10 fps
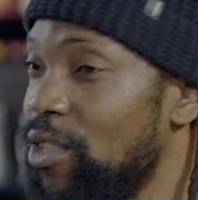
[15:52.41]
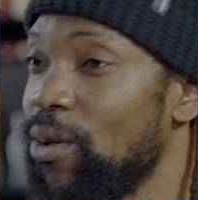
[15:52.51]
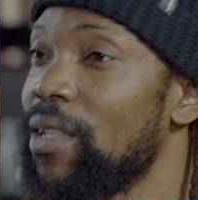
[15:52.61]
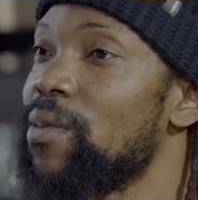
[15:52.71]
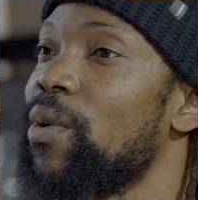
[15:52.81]
need
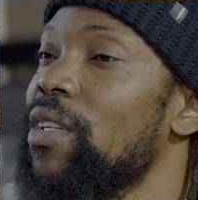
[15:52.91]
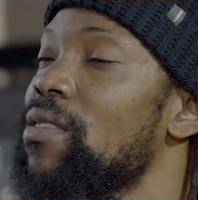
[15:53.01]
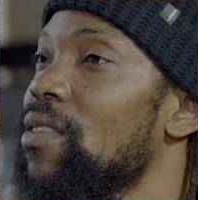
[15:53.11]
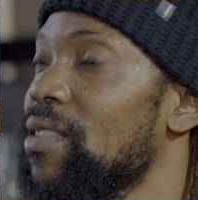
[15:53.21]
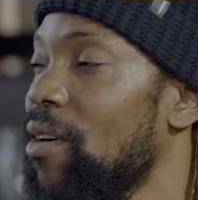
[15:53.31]
to
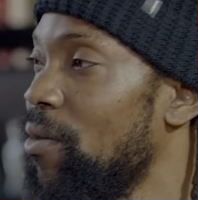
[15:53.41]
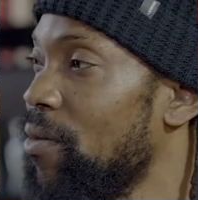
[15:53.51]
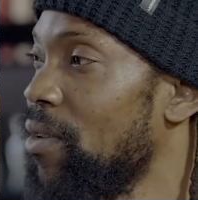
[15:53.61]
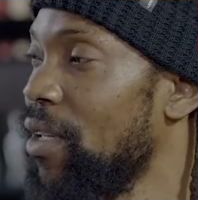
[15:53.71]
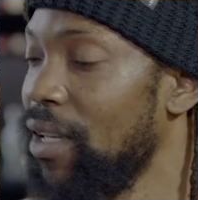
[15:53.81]
express yourself.
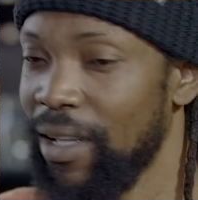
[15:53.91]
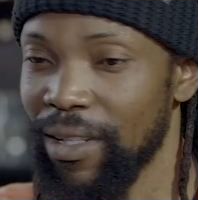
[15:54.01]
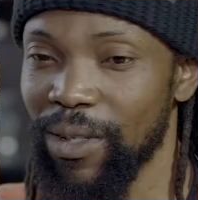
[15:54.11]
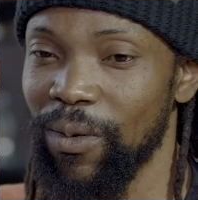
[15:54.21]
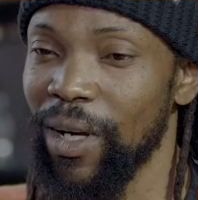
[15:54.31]

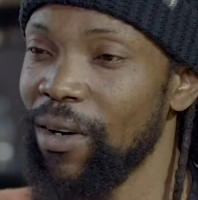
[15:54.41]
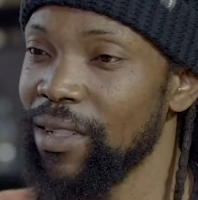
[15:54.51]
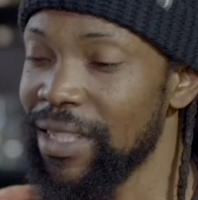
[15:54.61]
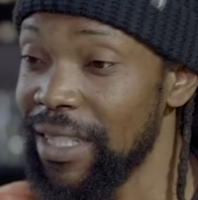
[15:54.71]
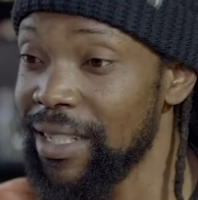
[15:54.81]
So we're
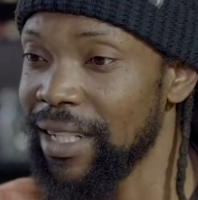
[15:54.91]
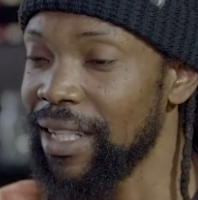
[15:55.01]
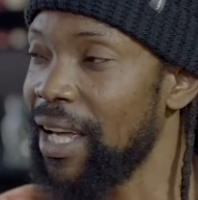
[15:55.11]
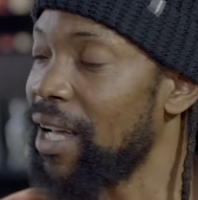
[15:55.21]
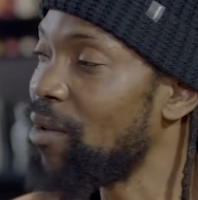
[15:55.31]
not
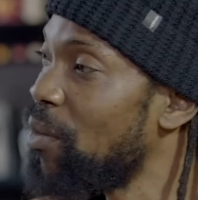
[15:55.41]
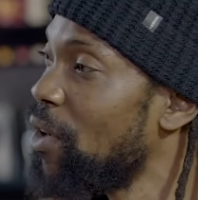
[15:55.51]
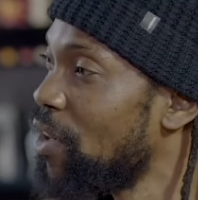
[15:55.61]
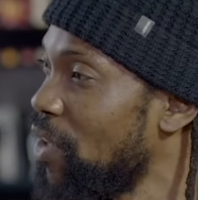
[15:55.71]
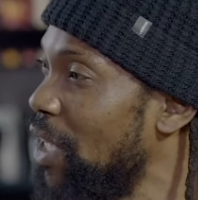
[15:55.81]
sitting there and
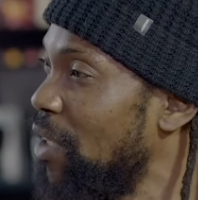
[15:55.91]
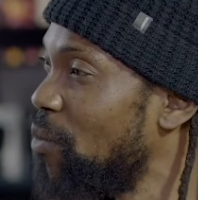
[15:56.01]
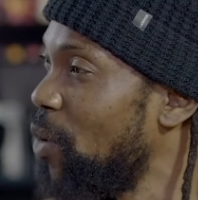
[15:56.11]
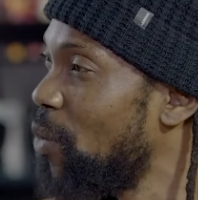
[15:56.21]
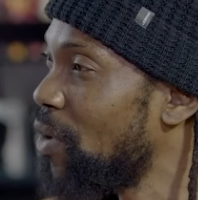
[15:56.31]

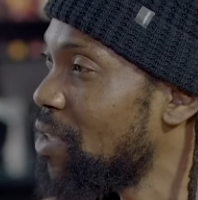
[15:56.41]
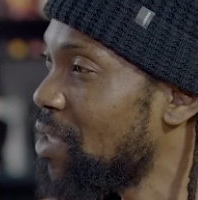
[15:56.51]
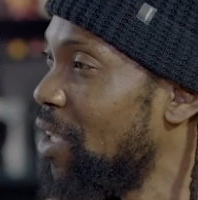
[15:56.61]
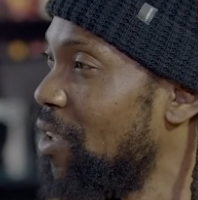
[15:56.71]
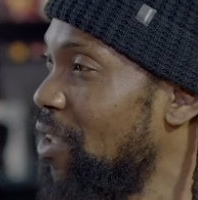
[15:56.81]
grilling people to
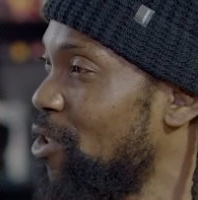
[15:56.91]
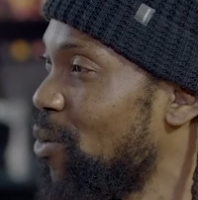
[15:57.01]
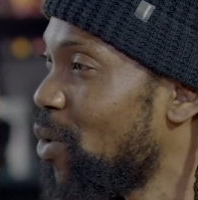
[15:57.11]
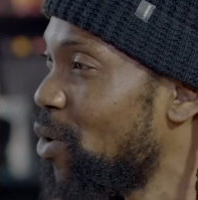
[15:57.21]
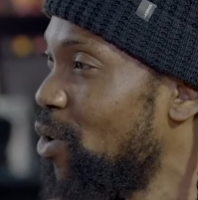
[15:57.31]
say you need
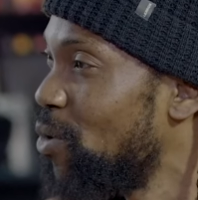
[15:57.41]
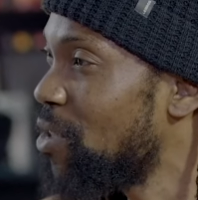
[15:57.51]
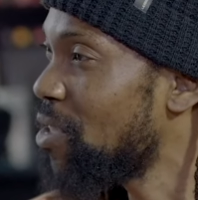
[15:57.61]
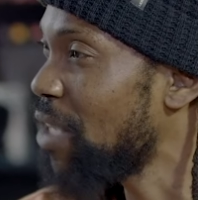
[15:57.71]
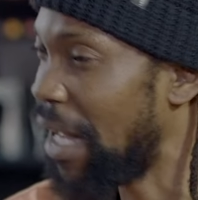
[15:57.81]
to
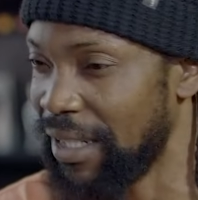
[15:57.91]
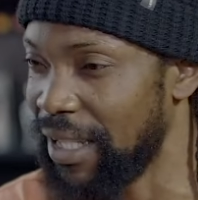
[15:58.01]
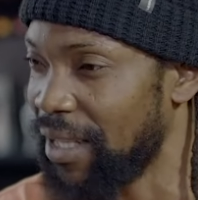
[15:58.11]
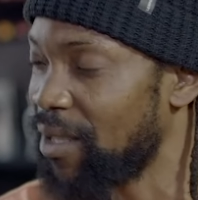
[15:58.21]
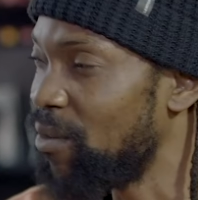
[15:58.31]
produce and
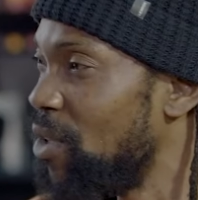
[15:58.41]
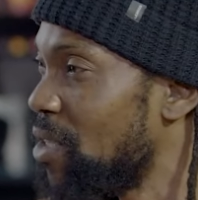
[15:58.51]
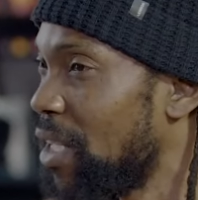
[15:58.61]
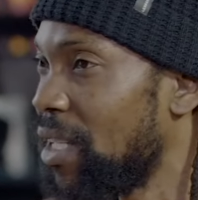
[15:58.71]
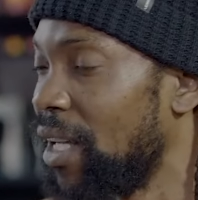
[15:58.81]
get the
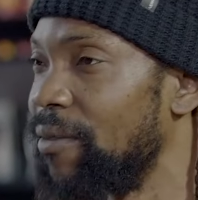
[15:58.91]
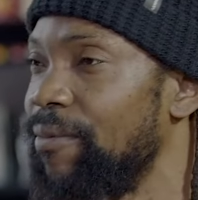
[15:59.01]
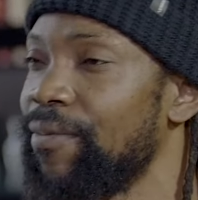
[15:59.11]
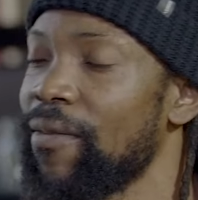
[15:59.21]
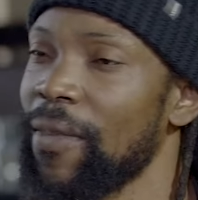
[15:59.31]
music done.
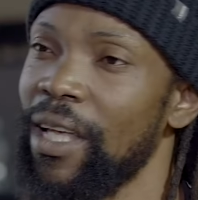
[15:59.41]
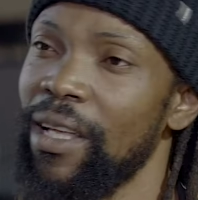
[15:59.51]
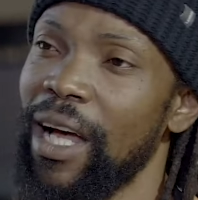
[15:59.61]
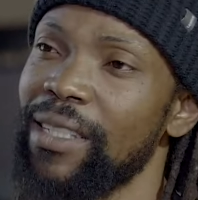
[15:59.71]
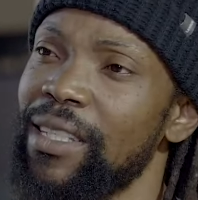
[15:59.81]

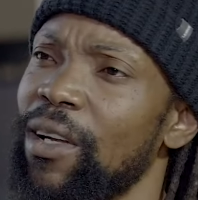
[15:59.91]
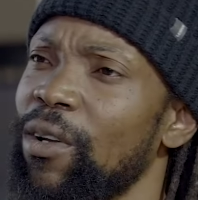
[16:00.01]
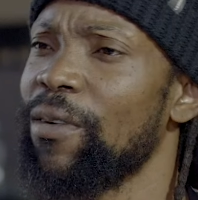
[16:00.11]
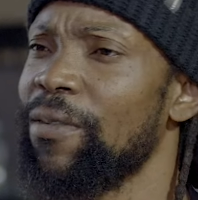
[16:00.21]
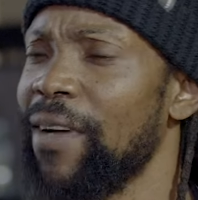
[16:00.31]
I've seen
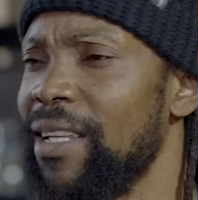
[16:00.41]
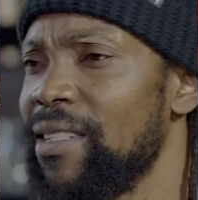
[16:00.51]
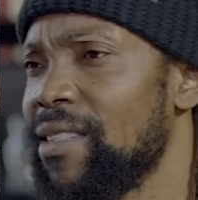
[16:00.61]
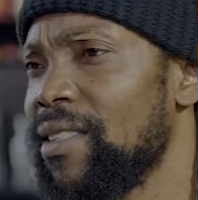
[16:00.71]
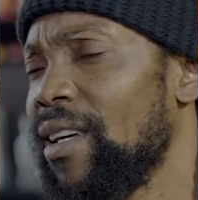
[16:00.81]
of
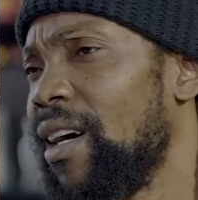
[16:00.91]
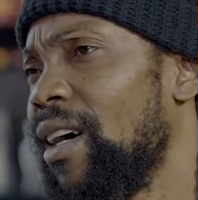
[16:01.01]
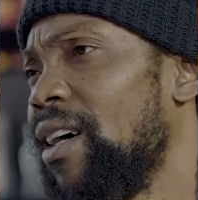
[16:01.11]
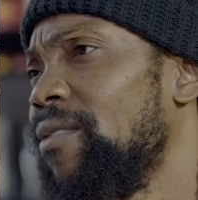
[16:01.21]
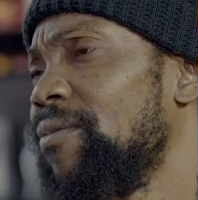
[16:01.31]
fans
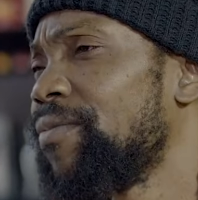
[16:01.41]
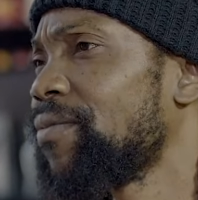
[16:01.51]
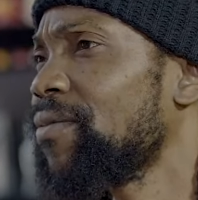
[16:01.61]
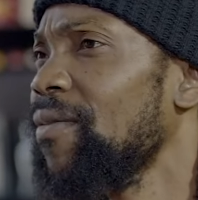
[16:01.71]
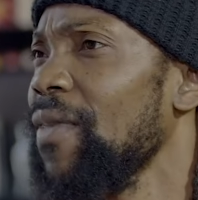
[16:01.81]

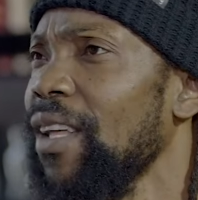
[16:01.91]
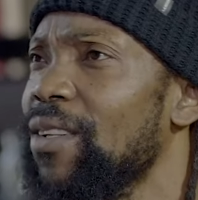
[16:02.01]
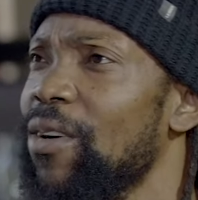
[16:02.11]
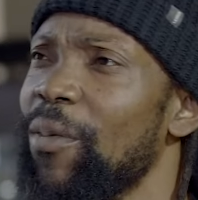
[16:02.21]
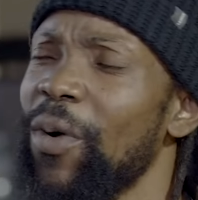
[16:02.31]

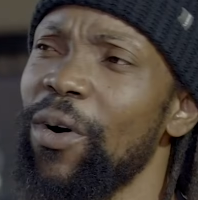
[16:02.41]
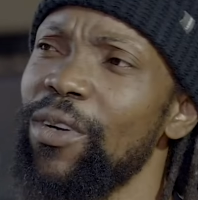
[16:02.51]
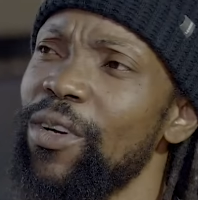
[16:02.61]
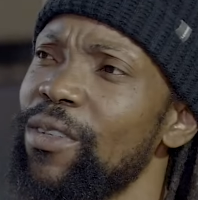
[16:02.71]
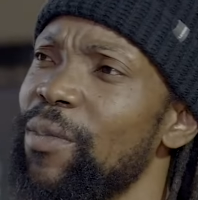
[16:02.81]
talk about,
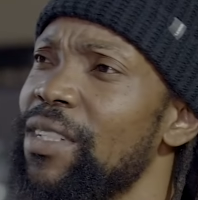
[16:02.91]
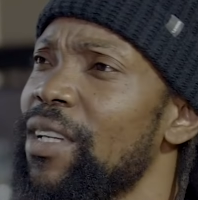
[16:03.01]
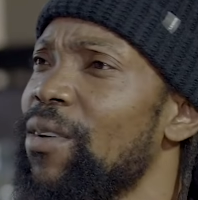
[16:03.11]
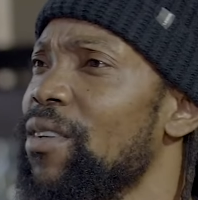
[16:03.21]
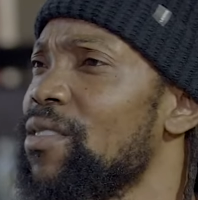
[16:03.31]
oh no, but
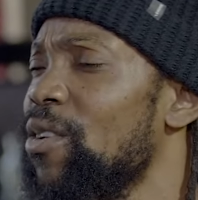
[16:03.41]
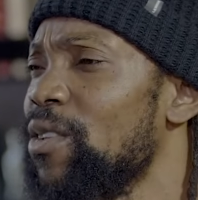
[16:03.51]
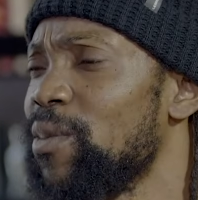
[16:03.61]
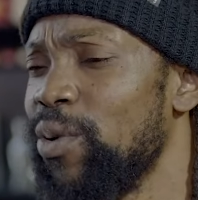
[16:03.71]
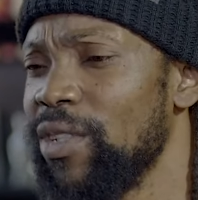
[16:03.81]
J-Rock's
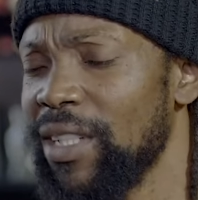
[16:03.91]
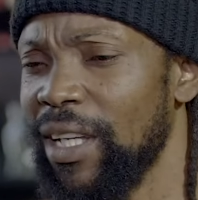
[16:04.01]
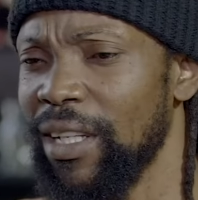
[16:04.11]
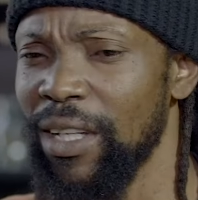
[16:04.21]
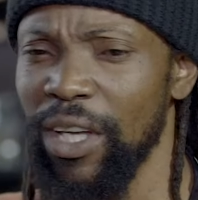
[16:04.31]
always
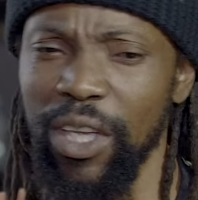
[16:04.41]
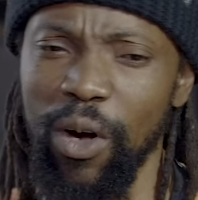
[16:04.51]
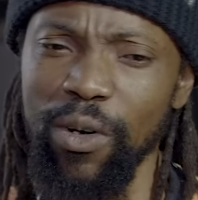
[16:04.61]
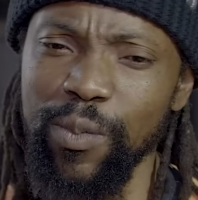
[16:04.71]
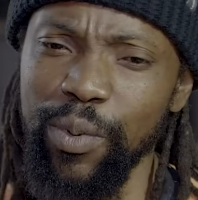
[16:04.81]
pushing,
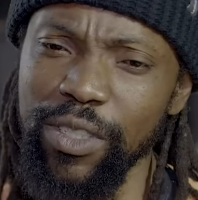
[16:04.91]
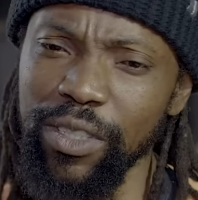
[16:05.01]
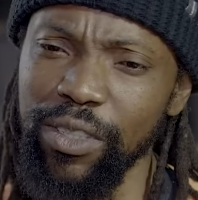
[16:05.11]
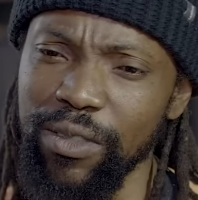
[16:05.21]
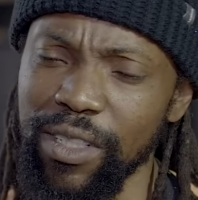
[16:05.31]
you're always
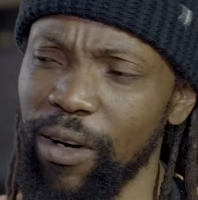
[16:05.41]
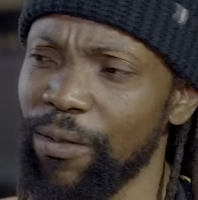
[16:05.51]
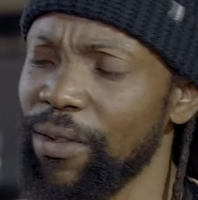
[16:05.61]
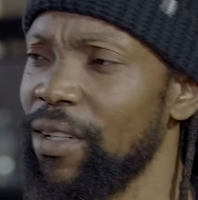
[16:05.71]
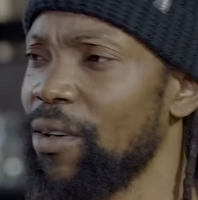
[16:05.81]
pushing
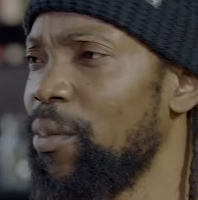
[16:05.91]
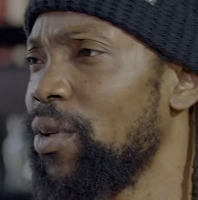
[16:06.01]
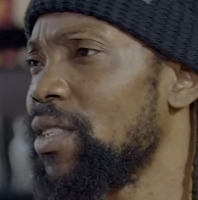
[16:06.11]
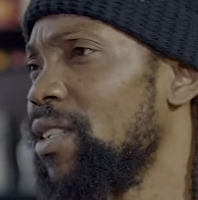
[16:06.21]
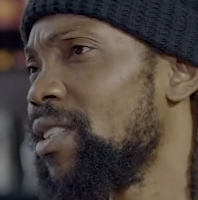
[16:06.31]
yourself and, you know,
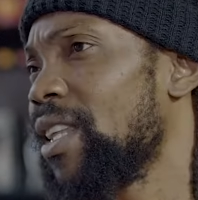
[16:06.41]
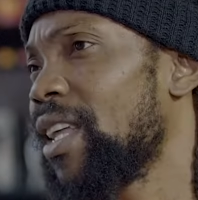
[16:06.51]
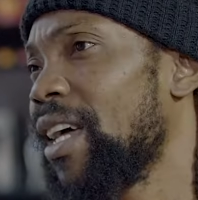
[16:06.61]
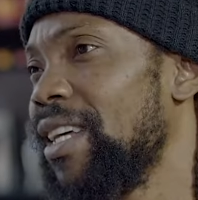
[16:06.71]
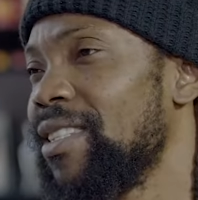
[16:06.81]
pushing these
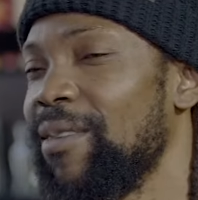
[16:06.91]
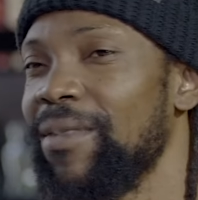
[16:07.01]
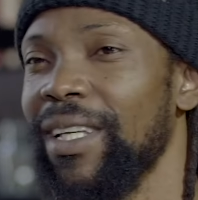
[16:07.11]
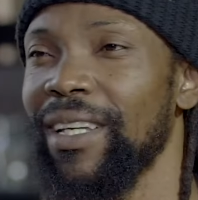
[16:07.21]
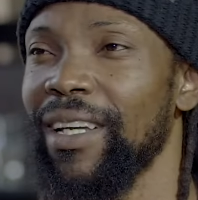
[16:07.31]
other guys. And
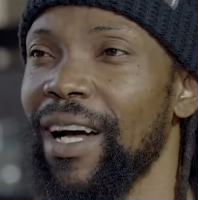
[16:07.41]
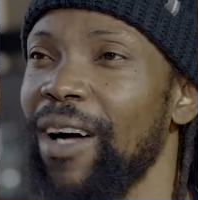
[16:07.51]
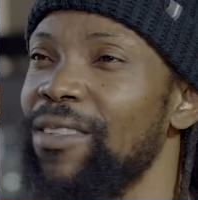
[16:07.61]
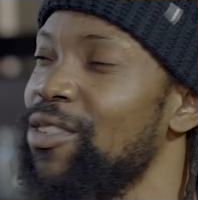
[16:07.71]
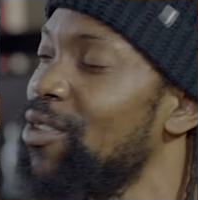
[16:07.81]
I'm thinking,
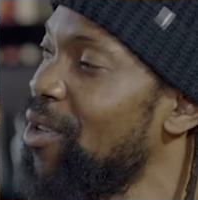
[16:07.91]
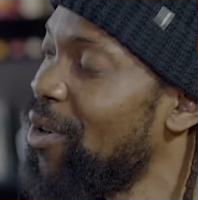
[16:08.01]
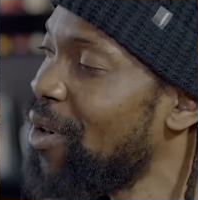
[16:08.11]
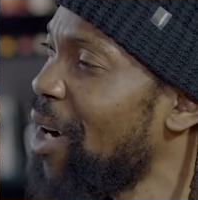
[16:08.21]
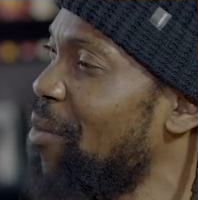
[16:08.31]
do you
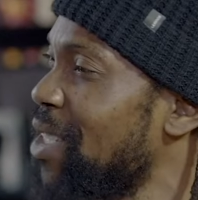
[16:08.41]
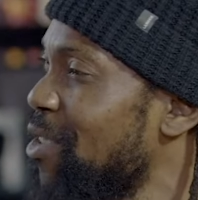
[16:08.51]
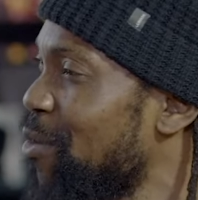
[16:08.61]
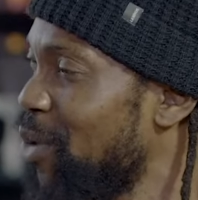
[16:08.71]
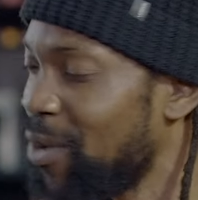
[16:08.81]
know how
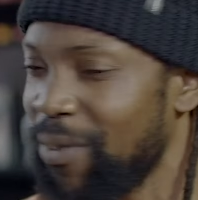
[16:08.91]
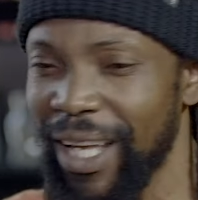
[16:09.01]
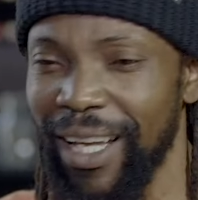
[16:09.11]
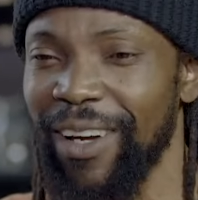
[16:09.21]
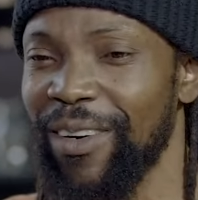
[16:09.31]
much I've put
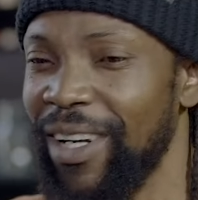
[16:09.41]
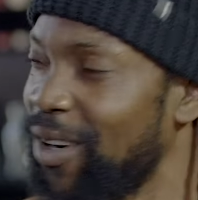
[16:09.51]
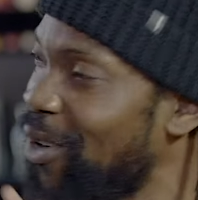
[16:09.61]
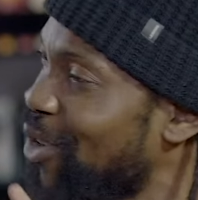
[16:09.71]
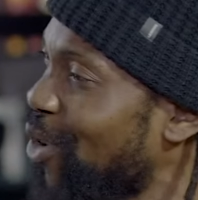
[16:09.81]
my career
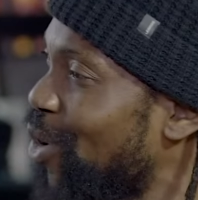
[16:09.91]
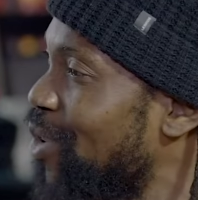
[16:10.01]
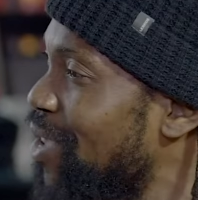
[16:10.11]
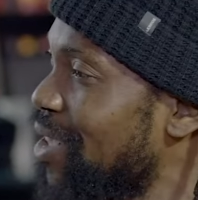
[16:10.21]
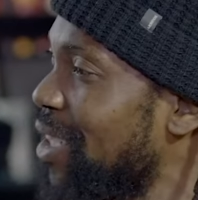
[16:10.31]
on hold